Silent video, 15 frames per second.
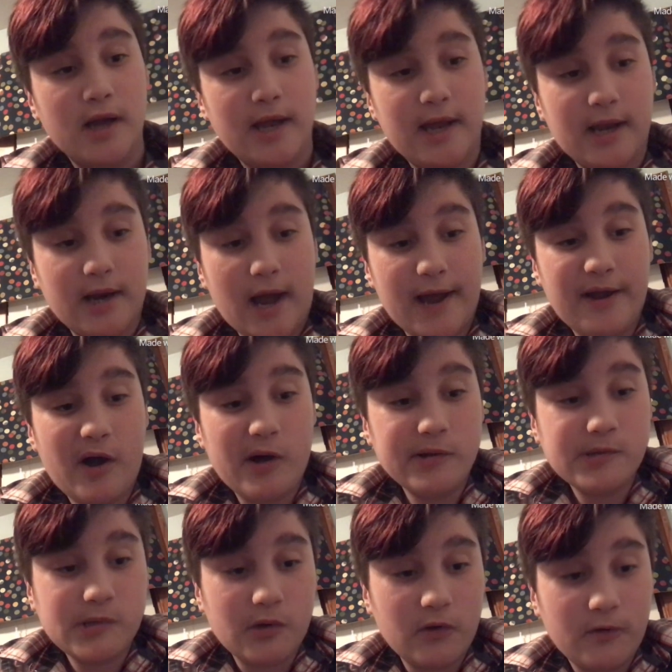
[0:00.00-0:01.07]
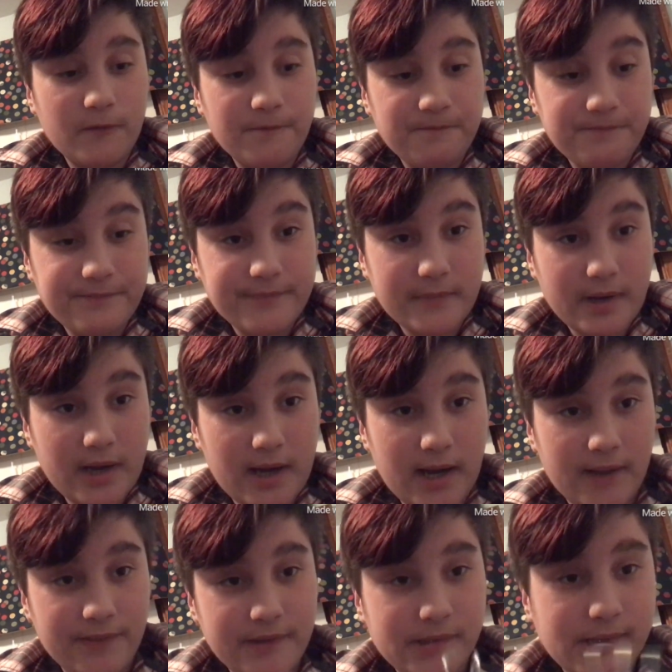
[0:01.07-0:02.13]
And I also,
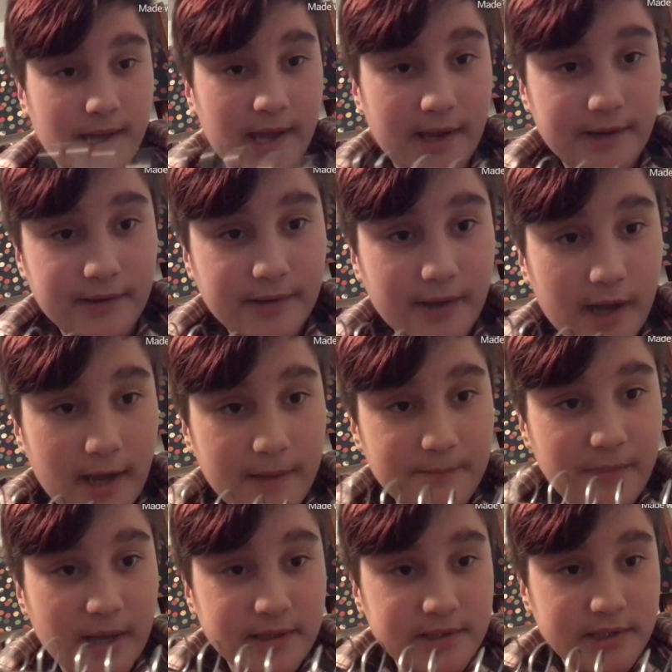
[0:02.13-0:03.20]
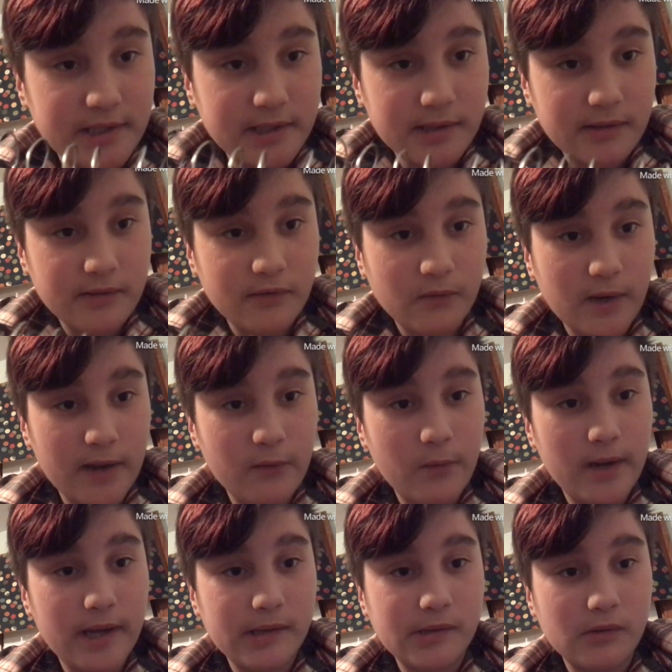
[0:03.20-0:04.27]
on this end, I bent it the right
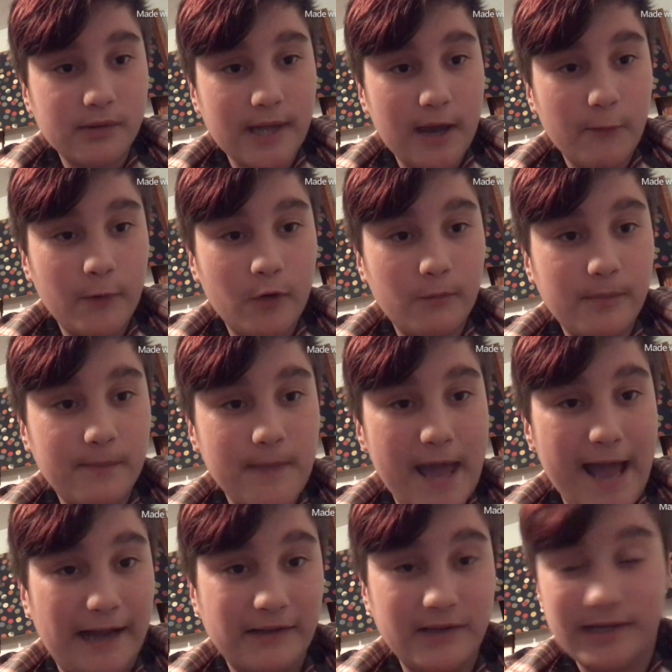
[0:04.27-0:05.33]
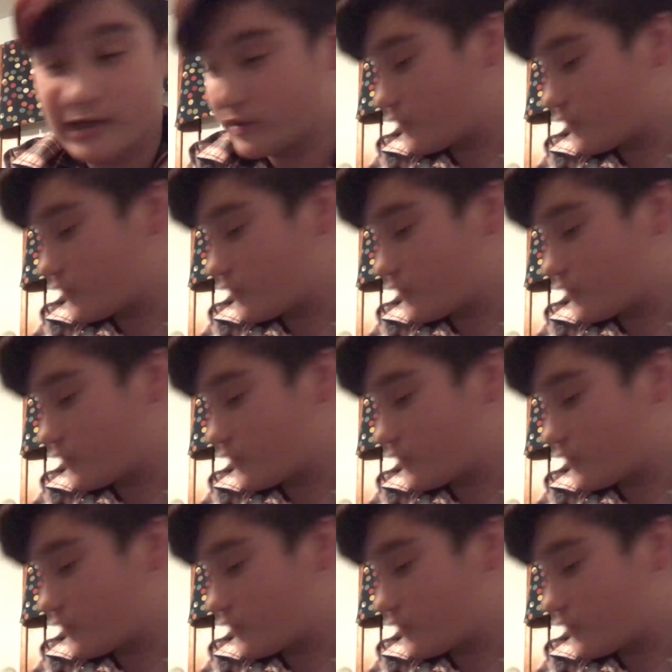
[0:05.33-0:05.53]
way so that way it would act like a